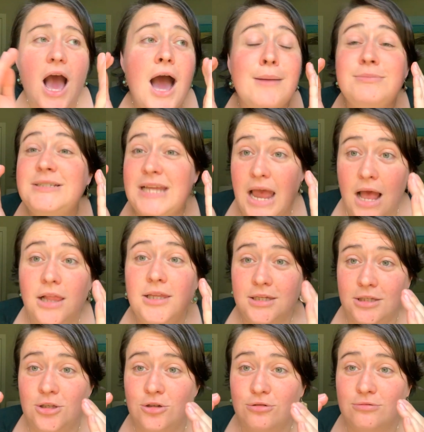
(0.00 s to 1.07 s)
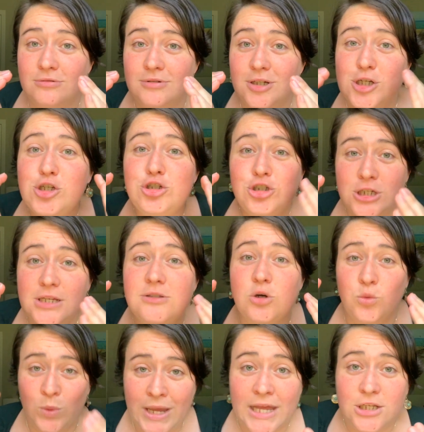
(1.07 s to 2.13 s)
I'm telling you, she's a
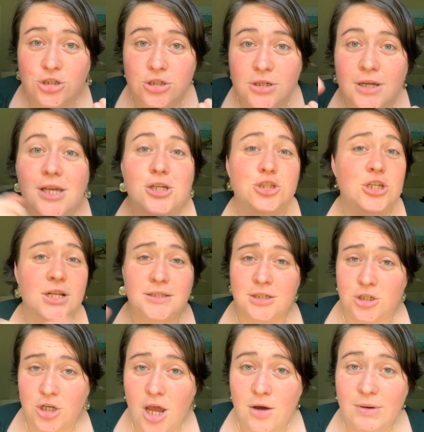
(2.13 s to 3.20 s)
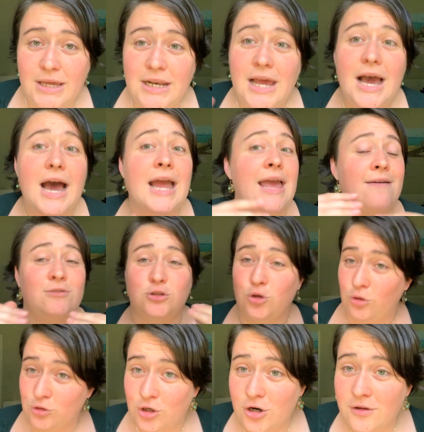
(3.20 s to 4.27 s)
witch. She doesn't know it. I haven't
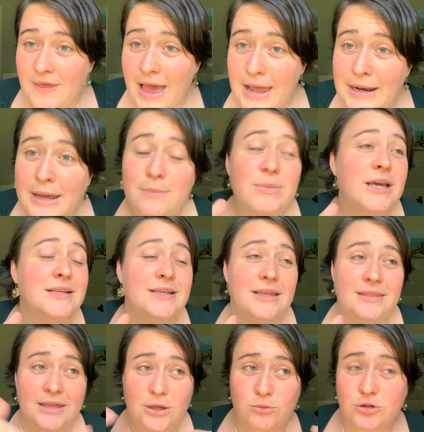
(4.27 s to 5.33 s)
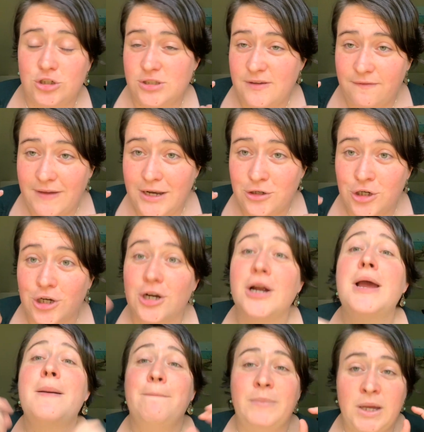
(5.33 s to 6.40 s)
told her that because I think it would just offend her,
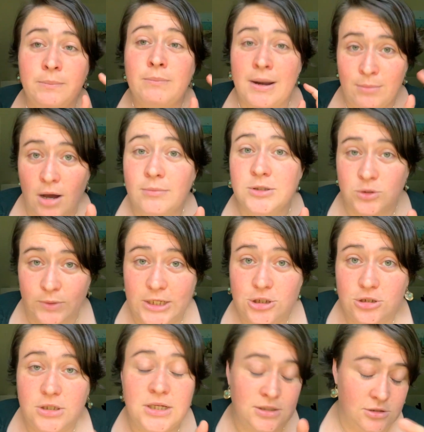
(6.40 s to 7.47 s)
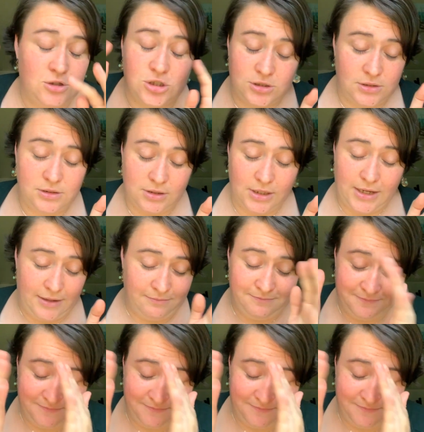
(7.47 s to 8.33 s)
but my mom is a witch. It's just, okay.